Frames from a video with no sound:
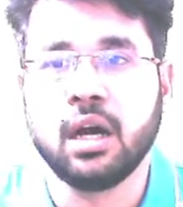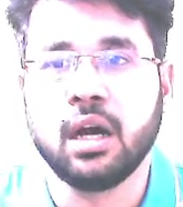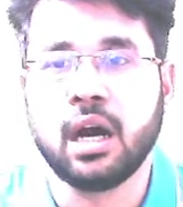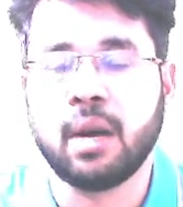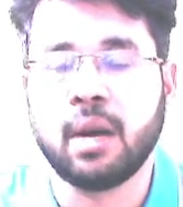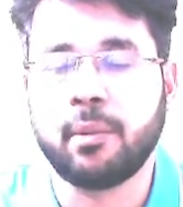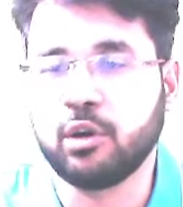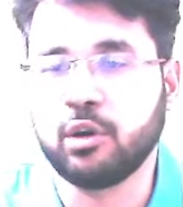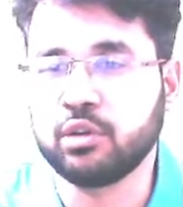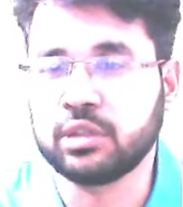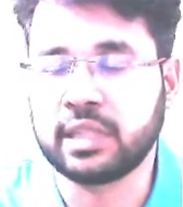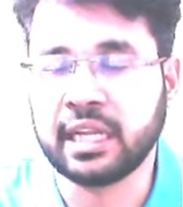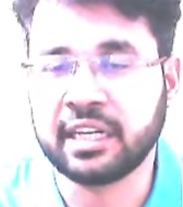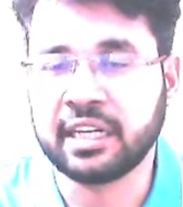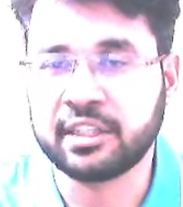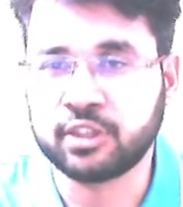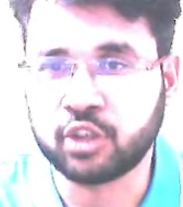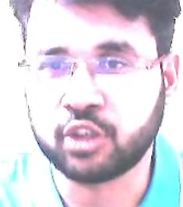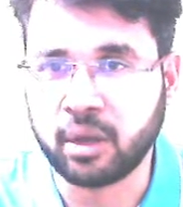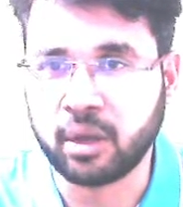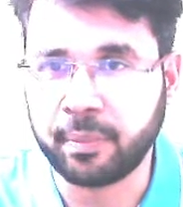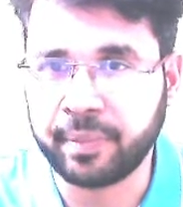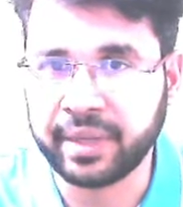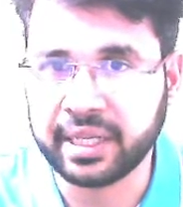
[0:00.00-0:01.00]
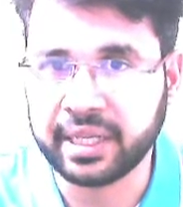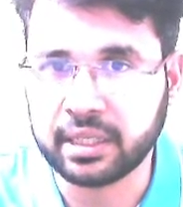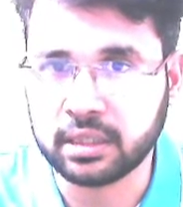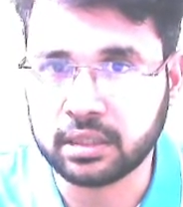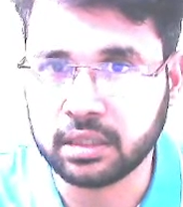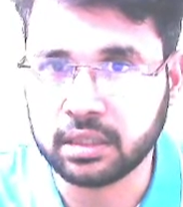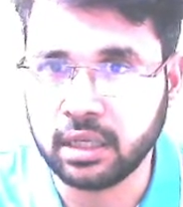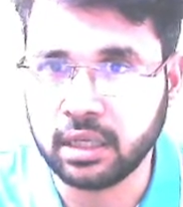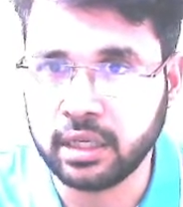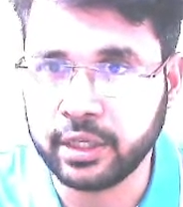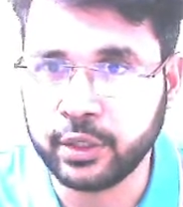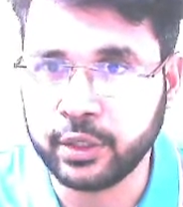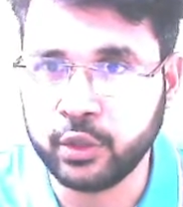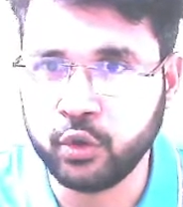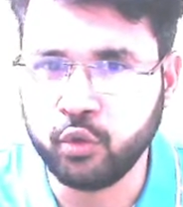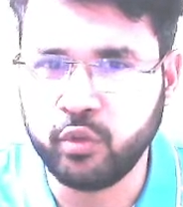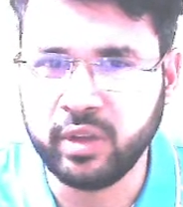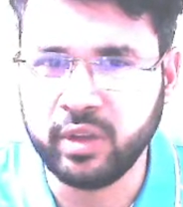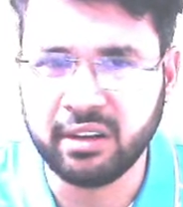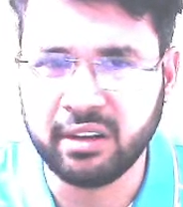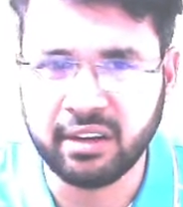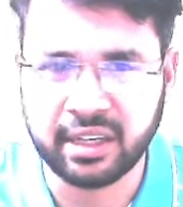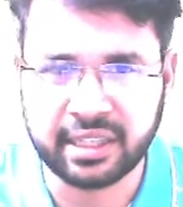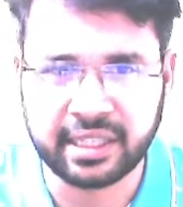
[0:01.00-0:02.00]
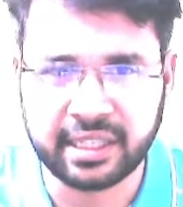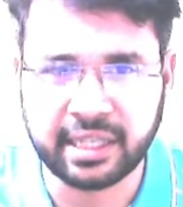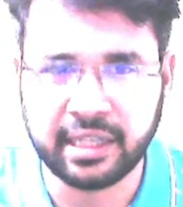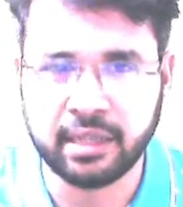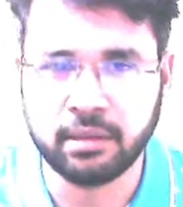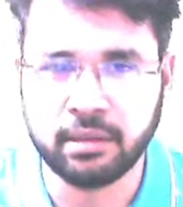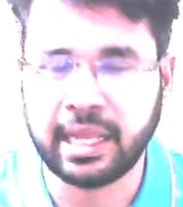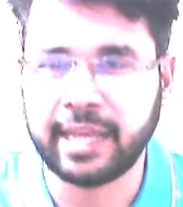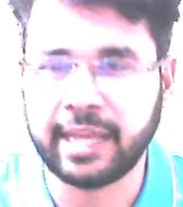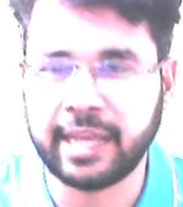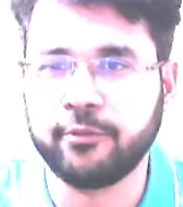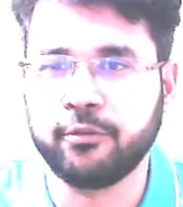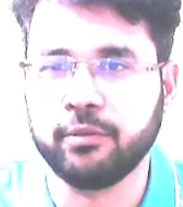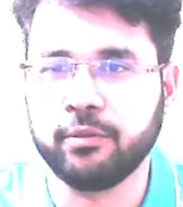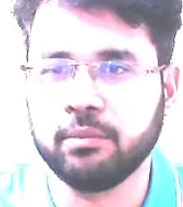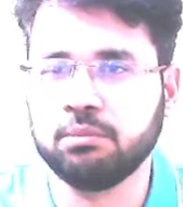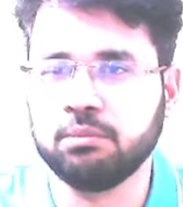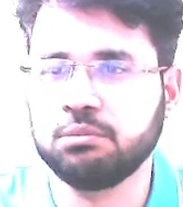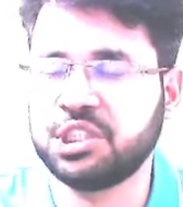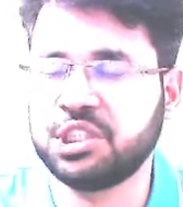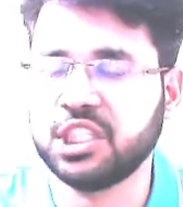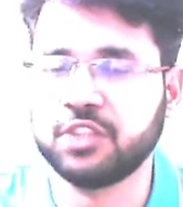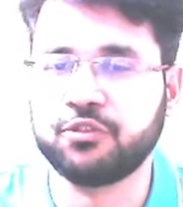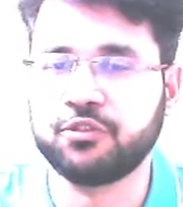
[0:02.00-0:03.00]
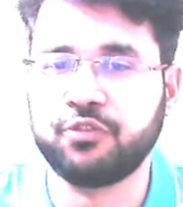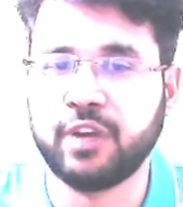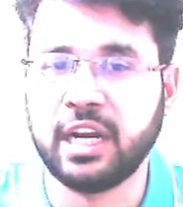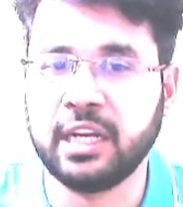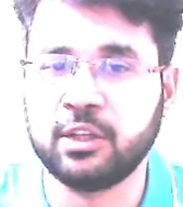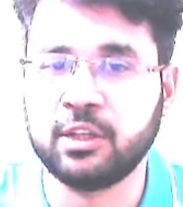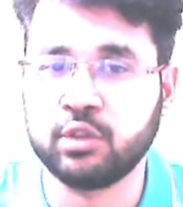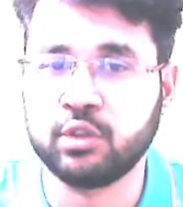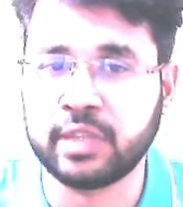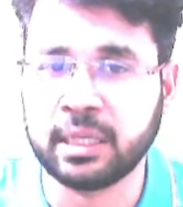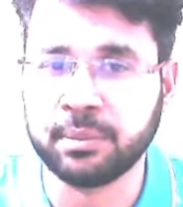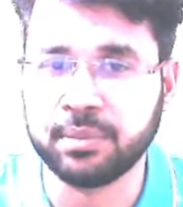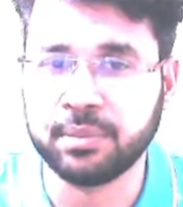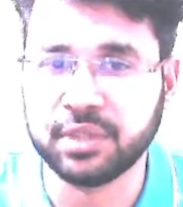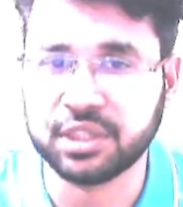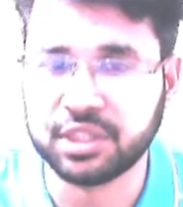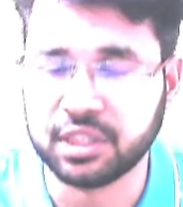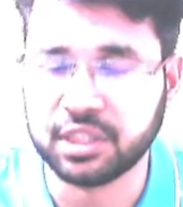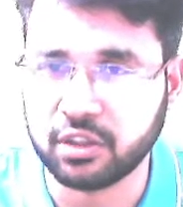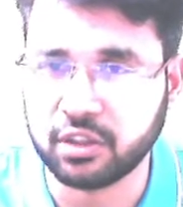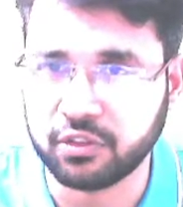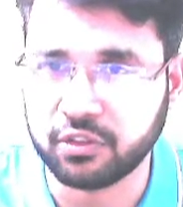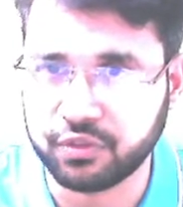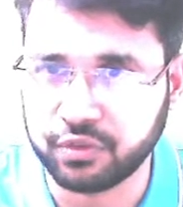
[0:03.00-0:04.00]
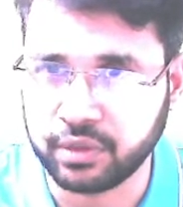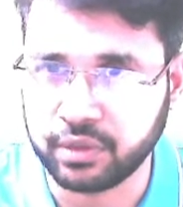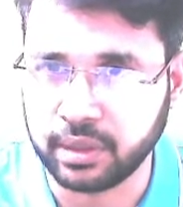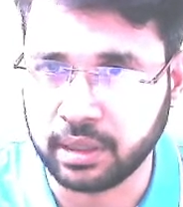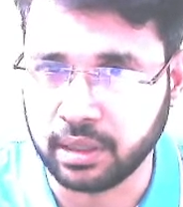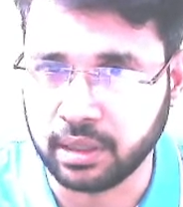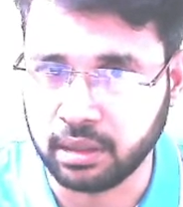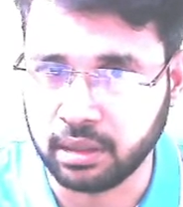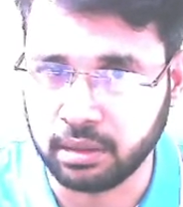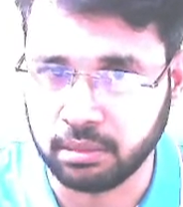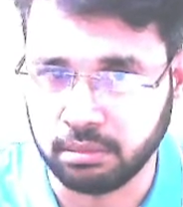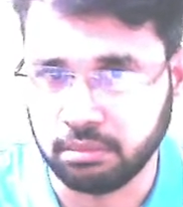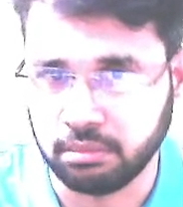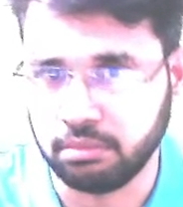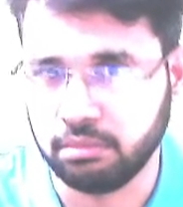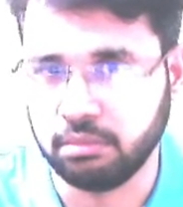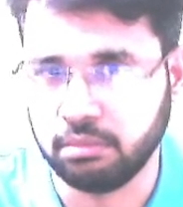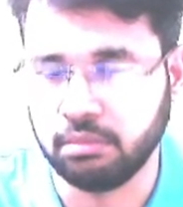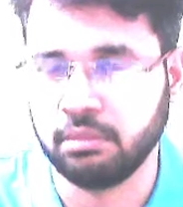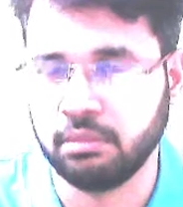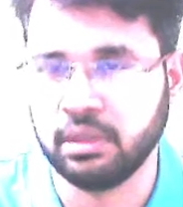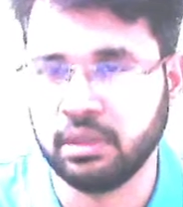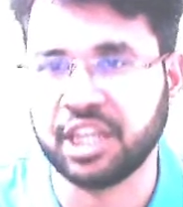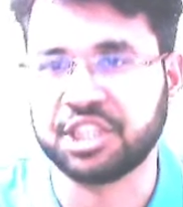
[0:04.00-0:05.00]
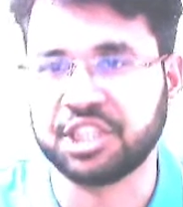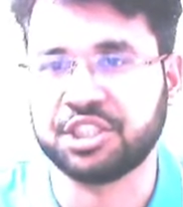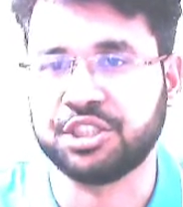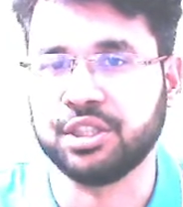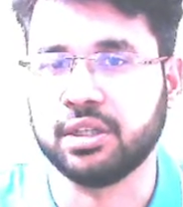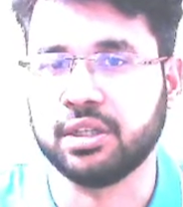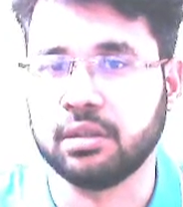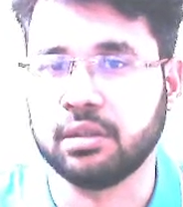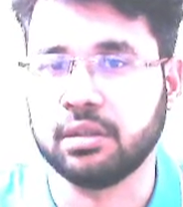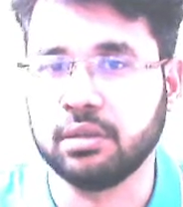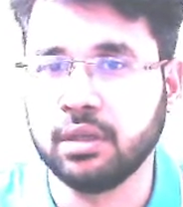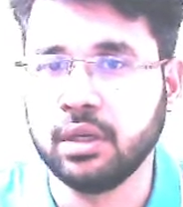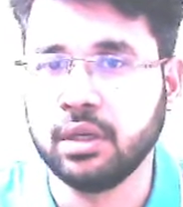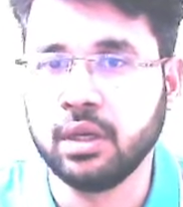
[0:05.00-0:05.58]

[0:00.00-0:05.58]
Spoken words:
about that topic, you will retain like just 5 to 10% of lecture.